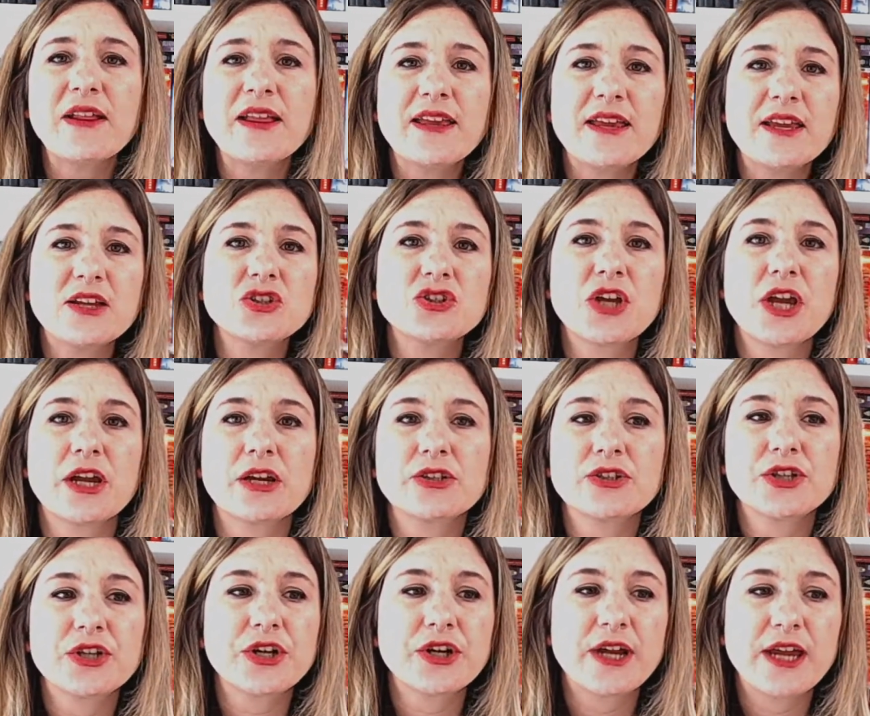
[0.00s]
I felt like each
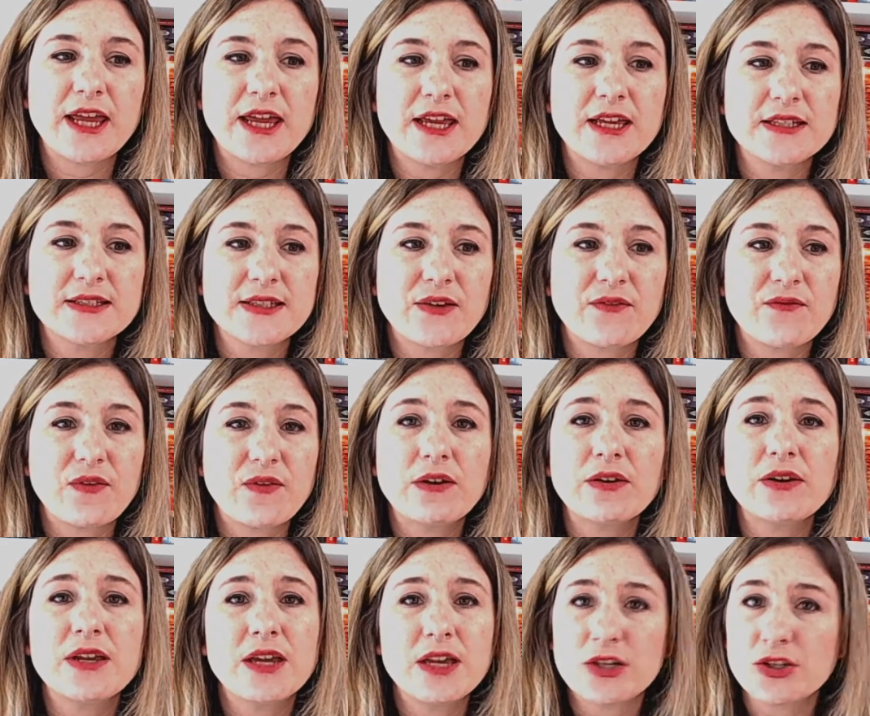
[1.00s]
character is
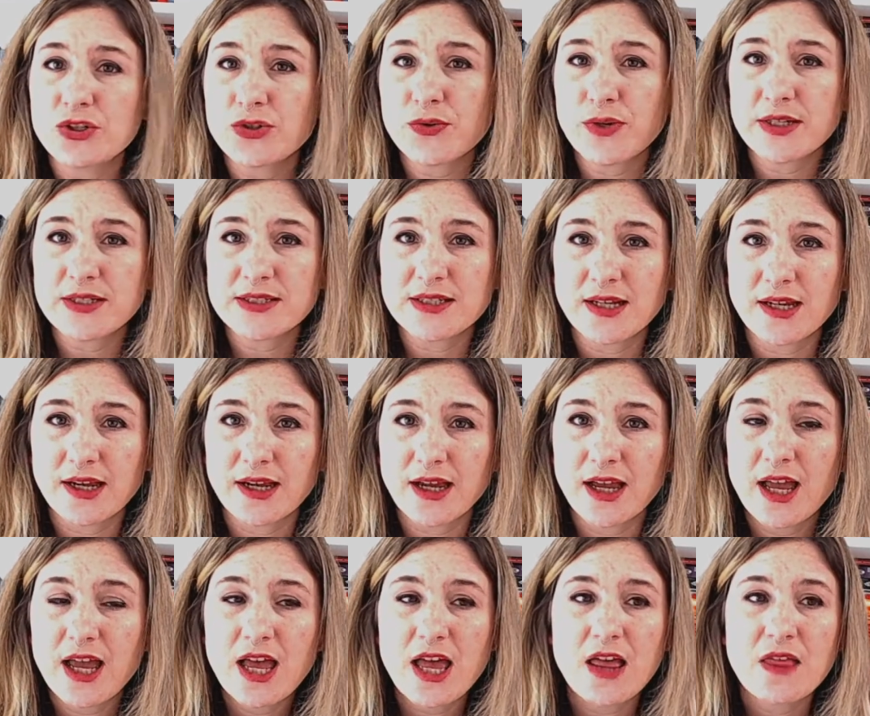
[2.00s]
very
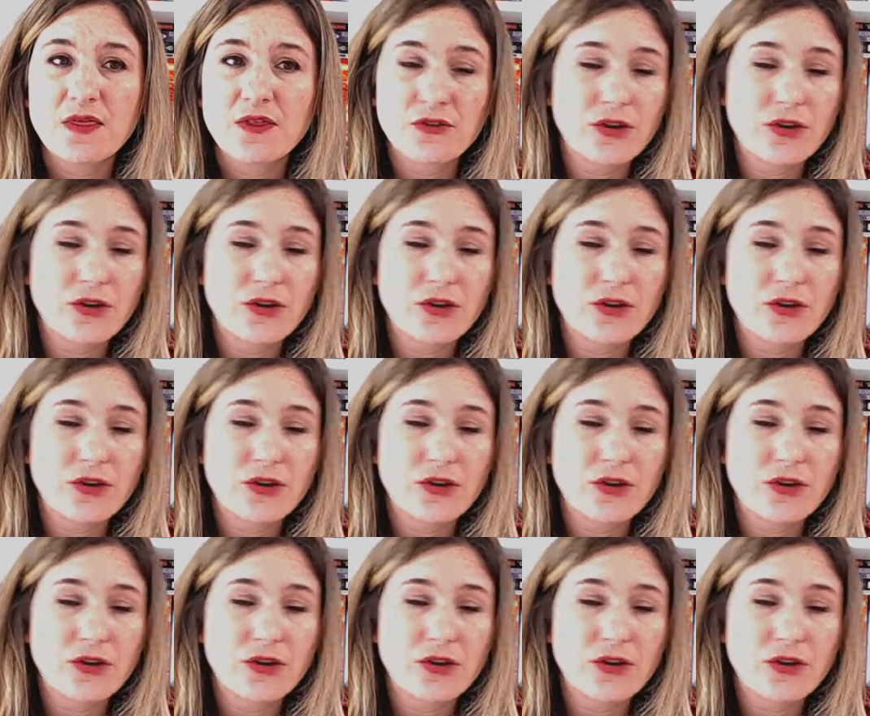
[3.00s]
interesting.